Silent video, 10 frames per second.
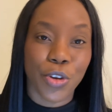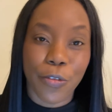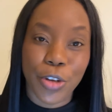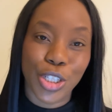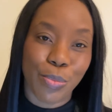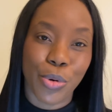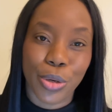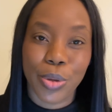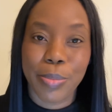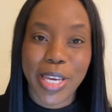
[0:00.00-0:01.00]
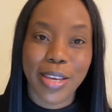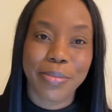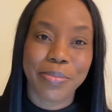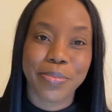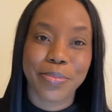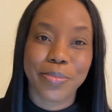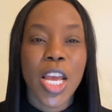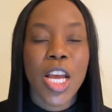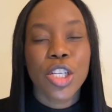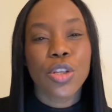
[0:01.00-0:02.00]
vision board will be.
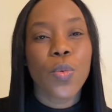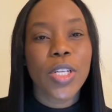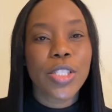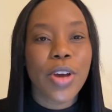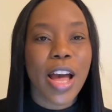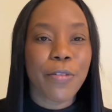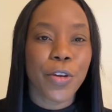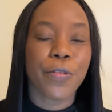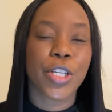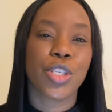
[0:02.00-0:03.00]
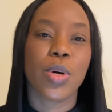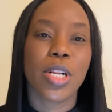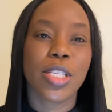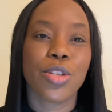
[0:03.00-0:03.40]
So once you have your visuals,